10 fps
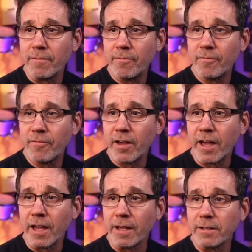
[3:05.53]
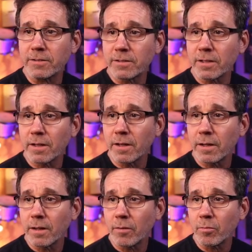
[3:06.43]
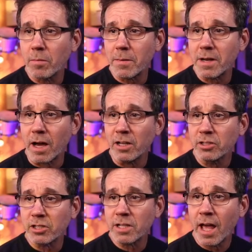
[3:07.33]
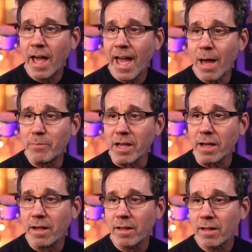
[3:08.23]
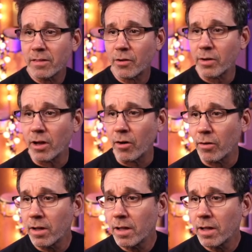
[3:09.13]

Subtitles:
face. Maybe not, just happy. There we go.